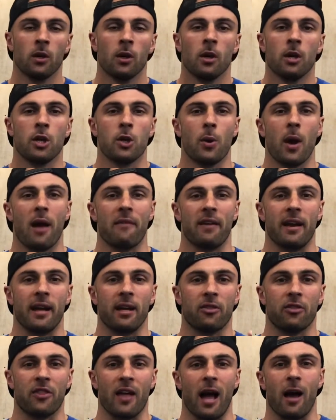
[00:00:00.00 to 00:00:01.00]
you have a
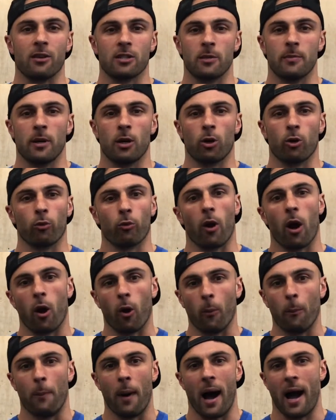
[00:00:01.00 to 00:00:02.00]
1,000-meter row
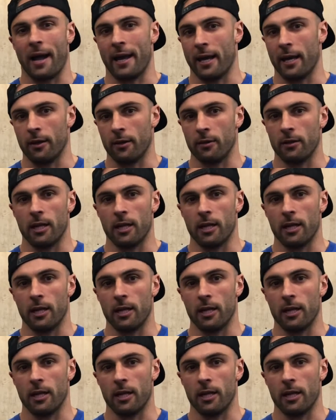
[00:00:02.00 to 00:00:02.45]
buy-in.